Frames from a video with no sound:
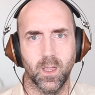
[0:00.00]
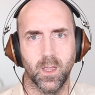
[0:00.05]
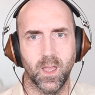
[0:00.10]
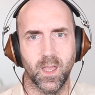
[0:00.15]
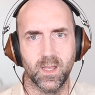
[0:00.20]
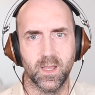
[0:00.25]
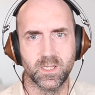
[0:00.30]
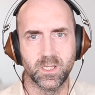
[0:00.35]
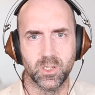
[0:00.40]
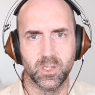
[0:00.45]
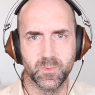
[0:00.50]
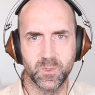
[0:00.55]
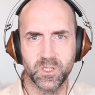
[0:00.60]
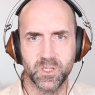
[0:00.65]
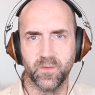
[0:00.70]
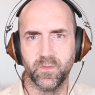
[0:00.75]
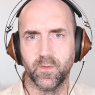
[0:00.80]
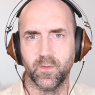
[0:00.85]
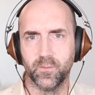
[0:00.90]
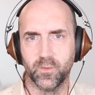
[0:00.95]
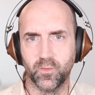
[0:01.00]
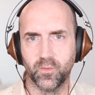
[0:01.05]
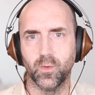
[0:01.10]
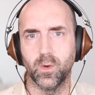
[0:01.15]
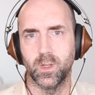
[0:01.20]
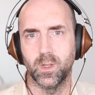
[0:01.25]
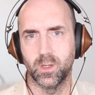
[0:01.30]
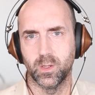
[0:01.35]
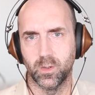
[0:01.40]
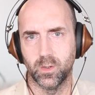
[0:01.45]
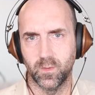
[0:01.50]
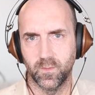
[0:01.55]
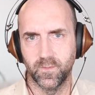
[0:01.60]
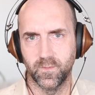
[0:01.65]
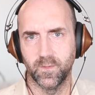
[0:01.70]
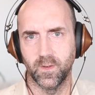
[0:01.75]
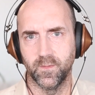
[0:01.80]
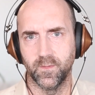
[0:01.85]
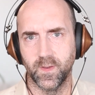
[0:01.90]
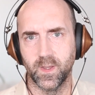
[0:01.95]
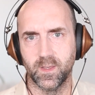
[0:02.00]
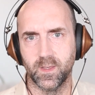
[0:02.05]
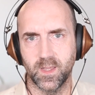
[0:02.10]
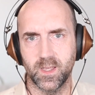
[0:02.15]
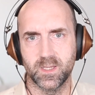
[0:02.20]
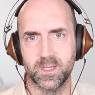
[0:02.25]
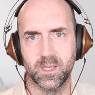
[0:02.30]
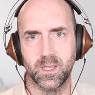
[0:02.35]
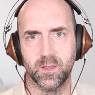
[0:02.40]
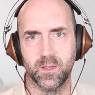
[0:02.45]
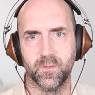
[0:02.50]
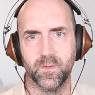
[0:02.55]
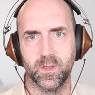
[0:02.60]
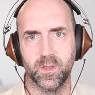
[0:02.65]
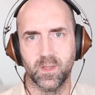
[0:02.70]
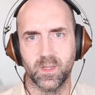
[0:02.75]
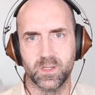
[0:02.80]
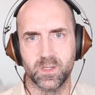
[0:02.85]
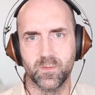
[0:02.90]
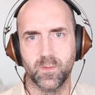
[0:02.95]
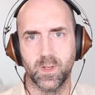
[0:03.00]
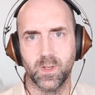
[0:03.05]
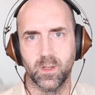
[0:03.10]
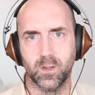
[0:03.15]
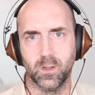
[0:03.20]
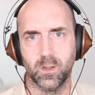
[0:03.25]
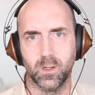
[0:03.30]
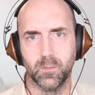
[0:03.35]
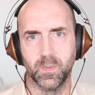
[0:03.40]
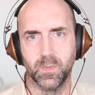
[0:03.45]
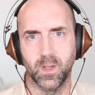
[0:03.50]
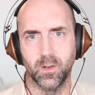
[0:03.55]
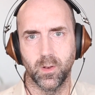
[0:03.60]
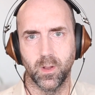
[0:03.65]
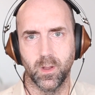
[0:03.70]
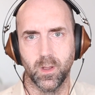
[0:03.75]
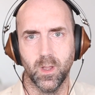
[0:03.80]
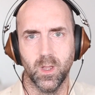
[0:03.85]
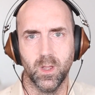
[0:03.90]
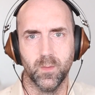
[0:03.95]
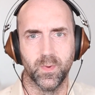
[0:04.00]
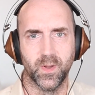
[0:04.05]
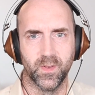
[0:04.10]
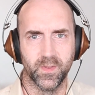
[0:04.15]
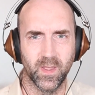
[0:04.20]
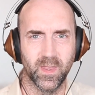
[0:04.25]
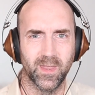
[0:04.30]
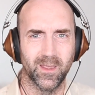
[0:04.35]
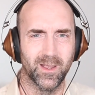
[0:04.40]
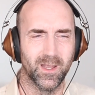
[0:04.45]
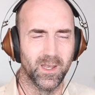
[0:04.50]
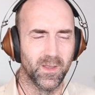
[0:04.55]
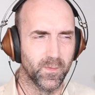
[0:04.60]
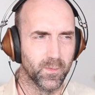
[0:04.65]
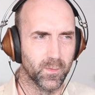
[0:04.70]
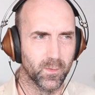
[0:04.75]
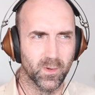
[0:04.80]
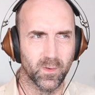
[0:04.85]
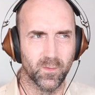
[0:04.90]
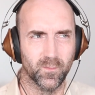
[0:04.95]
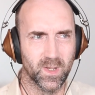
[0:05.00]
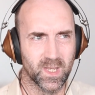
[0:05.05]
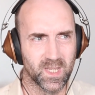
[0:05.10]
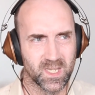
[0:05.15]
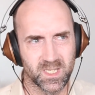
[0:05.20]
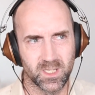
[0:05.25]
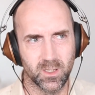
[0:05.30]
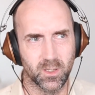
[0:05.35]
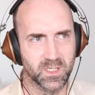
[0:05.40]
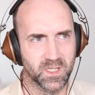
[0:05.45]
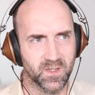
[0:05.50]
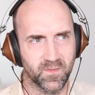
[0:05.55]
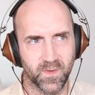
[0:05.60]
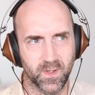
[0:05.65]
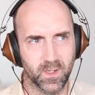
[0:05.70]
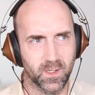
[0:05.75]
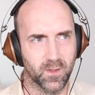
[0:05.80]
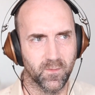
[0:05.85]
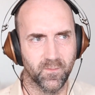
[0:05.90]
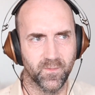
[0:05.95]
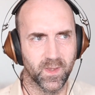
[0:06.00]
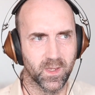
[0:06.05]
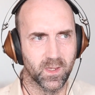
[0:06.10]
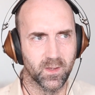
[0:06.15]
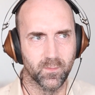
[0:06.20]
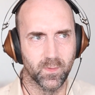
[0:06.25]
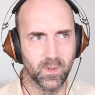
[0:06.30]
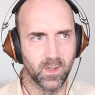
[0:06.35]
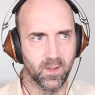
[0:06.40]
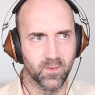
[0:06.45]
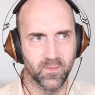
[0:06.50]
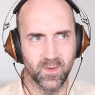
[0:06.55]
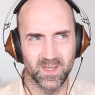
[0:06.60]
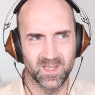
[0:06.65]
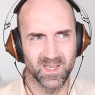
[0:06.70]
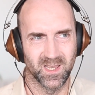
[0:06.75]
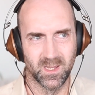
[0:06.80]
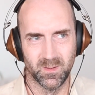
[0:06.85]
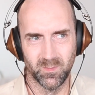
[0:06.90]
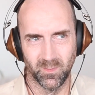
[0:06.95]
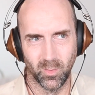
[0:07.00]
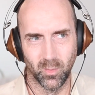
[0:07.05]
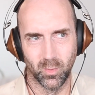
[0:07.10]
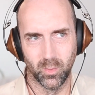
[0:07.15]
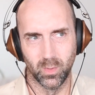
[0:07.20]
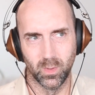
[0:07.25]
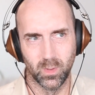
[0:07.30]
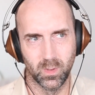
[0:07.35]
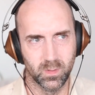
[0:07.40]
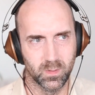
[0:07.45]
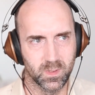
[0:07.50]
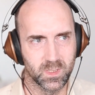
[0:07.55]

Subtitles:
And so, especially if you have a dry cough, I think that's the other thing that's really good about it. But on the other hand, if you've got a really snotty thing, I don't think it really creates any more.